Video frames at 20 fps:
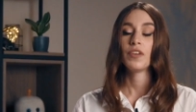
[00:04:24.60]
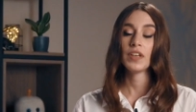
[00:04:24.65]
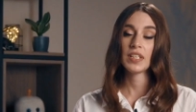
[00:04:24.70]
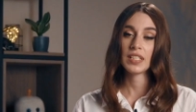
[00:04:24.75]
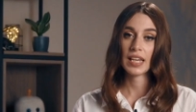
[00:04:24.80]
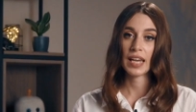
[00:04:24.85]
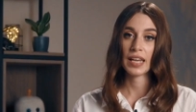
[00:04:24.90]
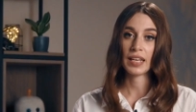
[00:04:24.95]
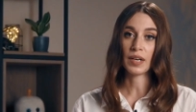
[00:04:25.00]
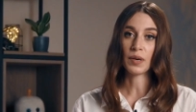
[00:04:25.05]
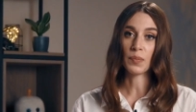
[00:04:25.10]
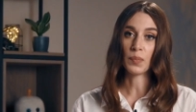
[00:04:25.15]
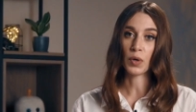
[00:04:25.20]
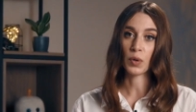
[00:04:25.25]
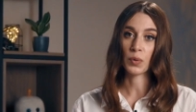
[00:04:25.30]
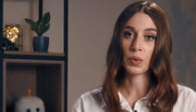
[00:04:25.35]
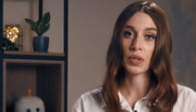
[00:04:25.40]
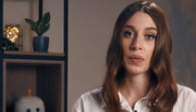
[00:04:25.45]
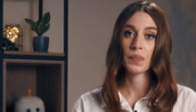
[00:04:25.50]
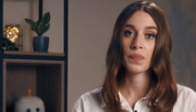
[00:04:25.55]
Retainer
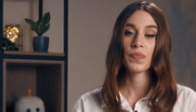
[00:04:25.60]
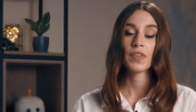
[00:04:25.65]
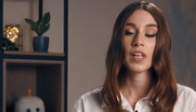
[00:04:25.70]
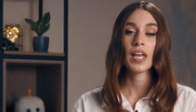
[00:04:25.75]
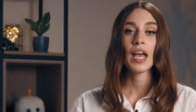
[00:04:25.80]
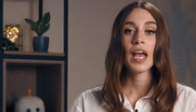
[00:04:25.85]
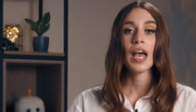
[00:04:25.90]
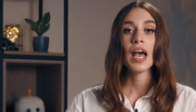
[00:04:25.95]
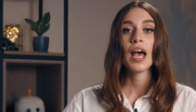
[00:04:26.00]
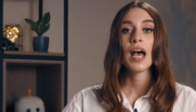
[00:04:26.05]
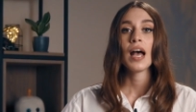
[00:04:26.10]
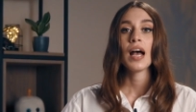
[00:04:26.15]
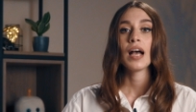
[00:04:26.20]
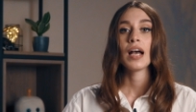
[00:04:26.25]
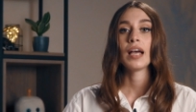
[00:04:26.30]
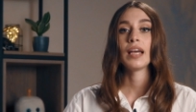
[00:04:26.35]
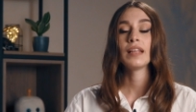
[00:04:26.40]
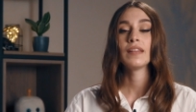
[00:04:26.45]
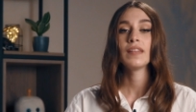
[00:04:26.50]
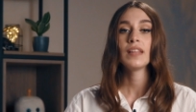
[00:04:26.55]
model.
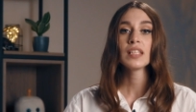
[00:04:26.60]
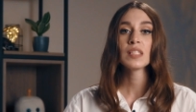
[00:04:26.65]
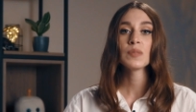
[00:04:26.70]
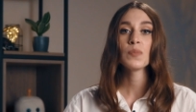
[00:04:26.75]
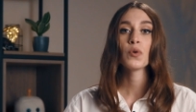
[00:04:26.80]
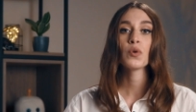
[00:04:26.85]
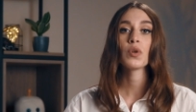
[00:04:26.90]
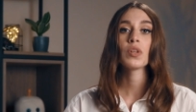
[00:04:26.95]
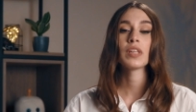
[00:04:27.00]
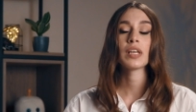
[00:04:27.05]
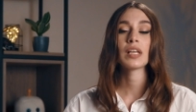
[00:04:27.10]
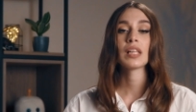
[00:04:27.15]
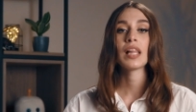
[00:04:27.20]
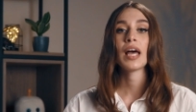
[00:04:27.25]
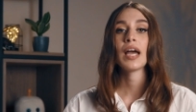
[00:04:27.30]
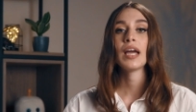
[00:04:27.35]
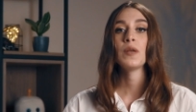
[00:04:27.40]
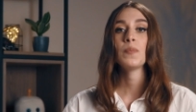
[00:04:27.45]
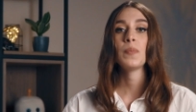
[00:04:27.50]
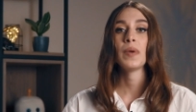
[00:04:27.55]
In this model, the
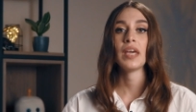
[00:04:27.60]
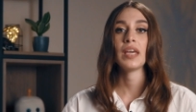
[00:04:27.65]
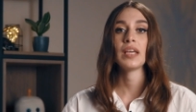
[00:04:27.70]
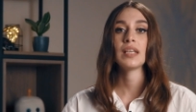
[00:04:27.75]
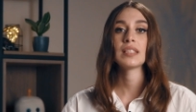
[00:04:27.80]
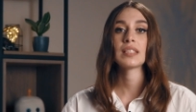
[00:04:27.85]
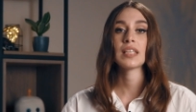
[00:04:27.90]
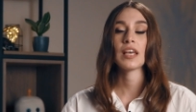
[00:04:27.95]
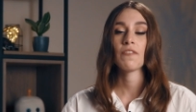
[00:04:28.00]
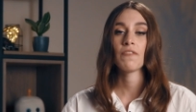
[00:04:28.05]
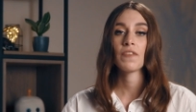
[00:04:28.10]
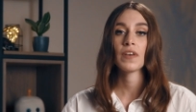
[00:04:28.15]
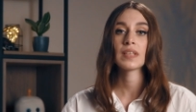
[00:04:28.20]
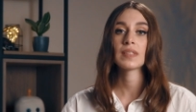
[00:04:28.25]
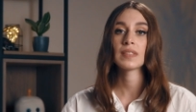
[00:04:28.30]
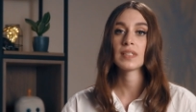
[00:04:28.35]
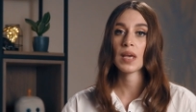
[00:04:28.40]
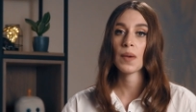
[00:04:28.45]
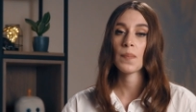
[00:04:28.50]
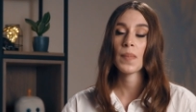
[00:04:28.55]
client pays a
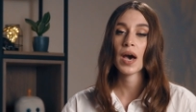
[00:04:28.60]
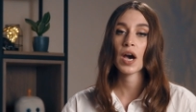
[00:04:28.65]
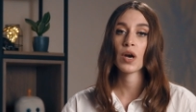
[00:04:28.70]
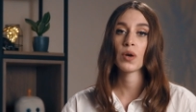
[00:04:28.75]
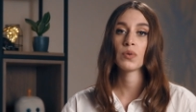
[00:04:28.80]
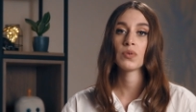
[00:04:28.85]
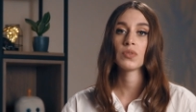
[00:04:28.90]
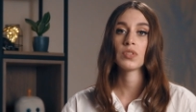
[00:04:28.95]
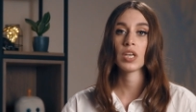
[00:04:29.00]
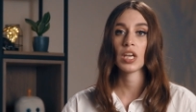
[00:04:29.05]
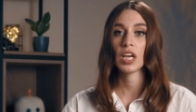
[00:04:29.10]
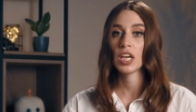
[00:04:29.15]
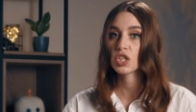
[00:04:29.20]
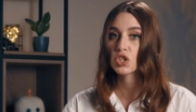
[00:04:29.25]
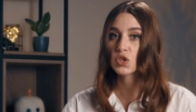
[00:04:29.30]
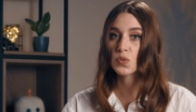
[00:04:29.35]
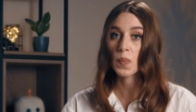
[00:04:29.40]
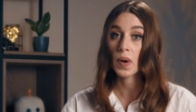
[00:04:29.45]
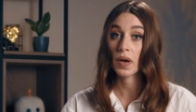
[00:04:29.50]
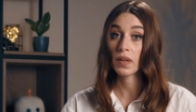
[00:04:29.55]
fixed amount
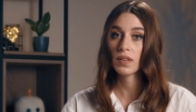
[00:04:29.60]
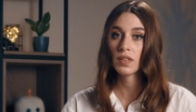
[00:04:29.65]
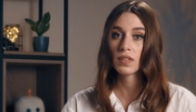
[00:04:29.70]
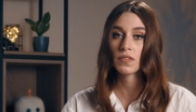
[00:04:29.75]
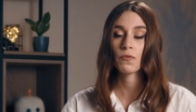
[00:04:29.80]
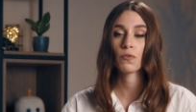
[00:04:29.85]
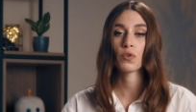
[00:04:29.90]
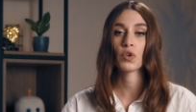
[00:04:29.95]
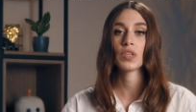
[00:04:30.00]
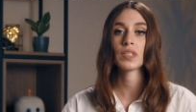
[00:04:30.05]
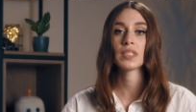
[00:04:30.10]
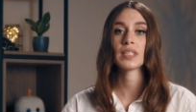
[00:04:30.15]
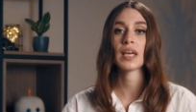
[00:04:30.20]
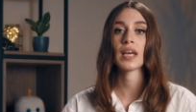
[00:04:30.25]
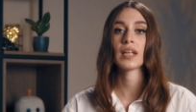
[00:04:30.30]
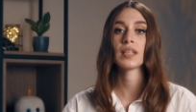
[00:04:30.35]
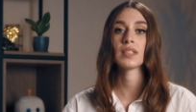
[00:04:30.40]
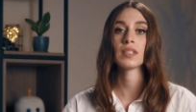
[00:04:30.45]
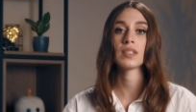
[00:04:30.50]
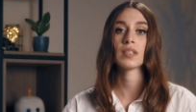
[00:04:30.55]
each month for a
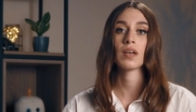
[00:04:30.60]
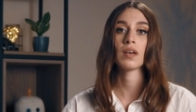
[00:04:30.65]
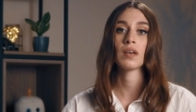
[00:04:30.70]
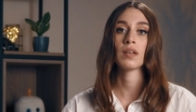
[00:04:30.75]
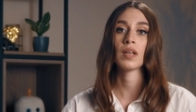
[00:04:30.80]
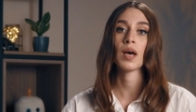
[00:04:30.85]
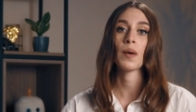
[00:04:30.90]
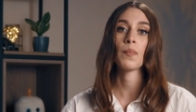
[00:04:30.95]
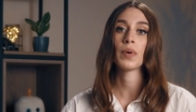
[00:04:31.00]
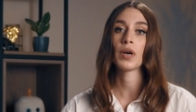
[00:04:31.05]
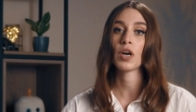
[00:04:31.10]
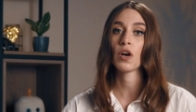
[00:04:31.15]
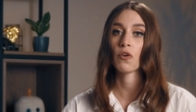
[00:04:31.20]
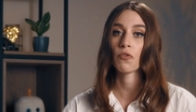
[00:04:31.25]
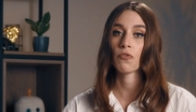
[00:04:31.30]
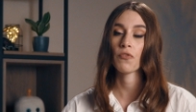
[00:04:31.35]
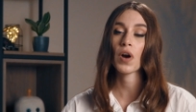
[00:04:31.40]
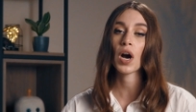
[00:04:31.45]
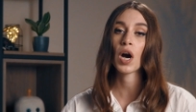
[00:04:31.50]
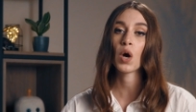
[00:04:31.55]
set number
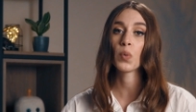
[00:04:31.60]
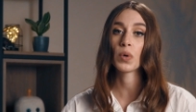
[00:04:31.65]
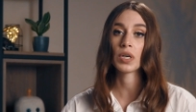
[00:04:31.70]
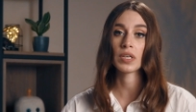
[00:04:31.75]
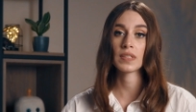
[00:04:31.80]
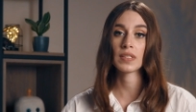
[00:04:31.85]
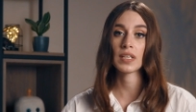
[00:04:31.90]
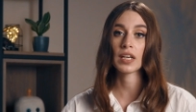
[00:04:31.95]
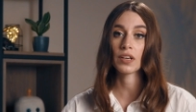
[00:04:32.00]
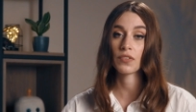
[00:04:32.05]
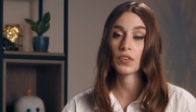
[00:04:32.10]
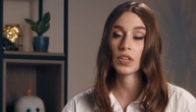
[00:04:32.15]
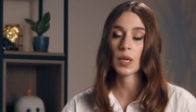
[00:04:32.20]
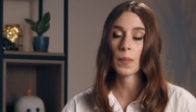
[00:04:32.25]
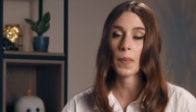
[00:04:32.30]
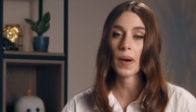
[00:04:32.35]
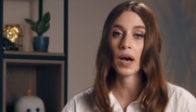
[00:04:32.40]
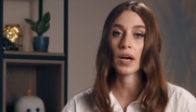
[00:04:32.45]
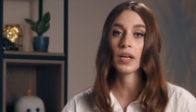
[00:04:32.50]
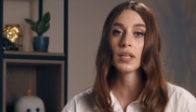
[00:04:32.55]
of hours agreed
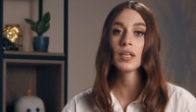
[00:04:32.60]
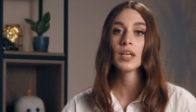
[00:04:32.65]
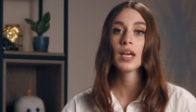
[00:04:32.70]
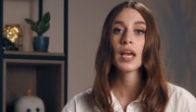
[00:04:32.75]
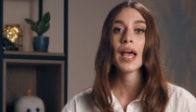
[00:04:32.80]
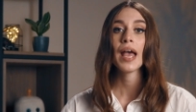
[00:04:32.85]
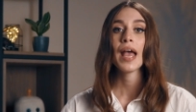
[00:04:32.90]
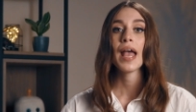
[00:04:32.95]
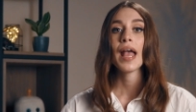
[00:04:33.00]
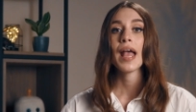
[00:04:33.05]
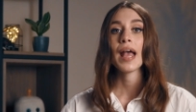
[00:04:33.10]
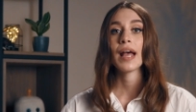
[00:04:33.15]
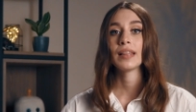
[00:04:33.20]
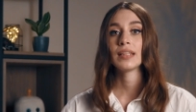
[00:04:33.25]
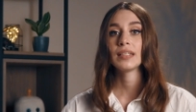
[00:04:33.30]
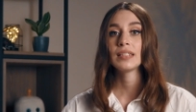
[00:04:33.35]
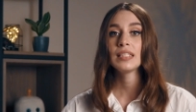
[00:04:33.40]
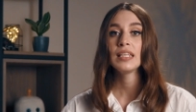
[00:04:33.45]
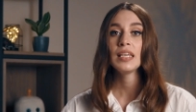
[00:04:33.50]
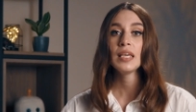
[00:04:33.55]
upon, and
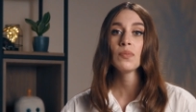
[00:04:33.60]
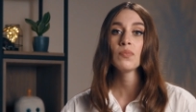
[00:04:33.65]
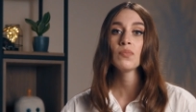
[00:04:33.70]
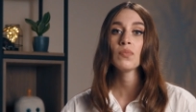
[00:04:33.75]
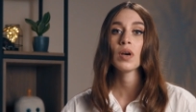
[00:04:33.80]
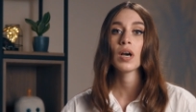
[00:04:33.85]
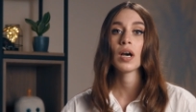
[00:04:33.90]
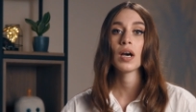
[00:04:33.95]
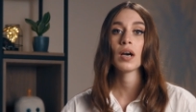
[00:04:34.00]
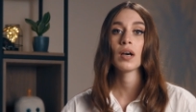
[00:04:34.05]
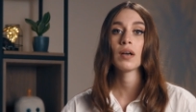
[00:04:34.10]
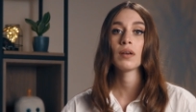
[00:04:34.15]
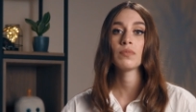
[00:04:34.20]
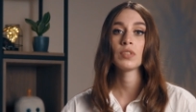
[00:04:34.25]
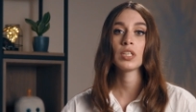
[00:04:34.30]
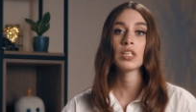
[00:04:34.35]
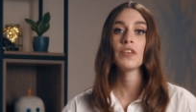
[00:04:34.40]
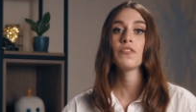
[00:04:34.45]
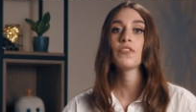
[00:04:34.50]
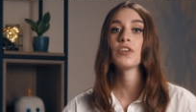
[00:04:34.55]
the team
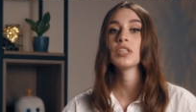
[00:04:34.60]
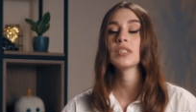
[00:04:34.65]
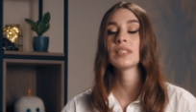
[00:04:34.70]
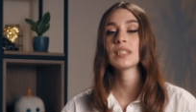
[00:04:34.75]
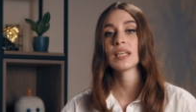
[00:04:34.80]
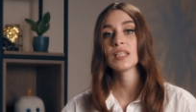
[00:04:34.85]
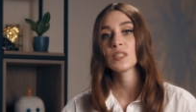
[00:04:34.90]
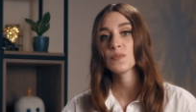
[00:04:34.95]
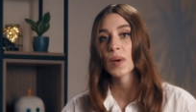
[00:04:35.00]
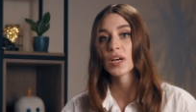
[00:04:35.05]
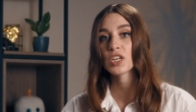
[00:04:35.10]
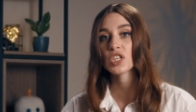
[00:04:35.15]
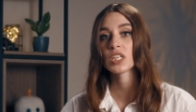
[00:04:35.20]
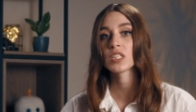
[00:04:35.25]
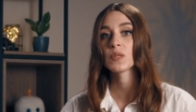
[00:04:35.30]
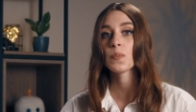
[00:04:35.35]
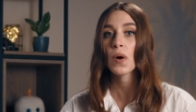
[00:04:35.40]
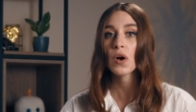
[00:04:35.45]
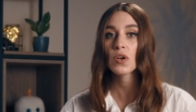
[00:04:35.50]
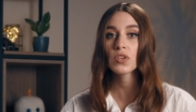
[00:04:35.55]
delivers as much
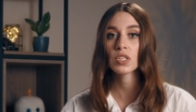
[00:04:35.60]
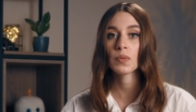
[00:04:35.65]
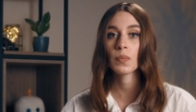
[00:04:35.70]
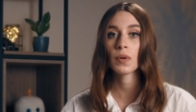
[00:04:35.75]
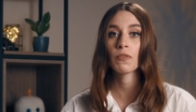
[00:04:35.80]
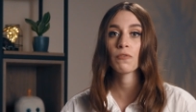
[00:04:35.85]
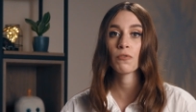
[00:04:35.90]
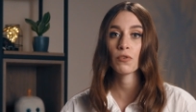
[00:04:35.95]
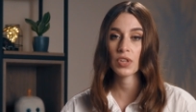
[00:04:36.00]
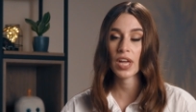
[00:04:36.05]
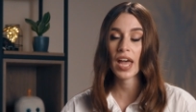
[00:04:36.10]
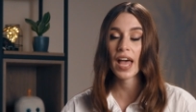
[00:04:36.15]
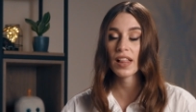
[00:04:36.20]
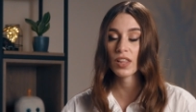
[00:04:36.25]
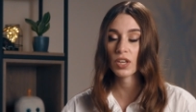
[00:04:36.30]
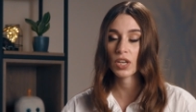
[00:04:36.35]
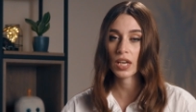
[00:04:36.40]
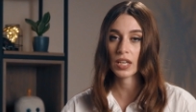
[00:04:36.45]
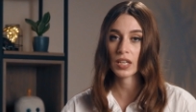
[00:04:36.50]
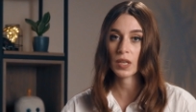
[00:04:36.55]
as possible for the
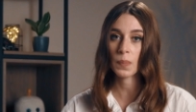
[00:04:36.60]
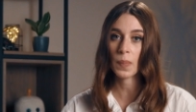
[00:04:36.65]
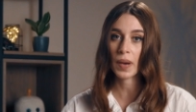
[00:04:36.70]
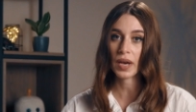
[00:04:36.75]
allocated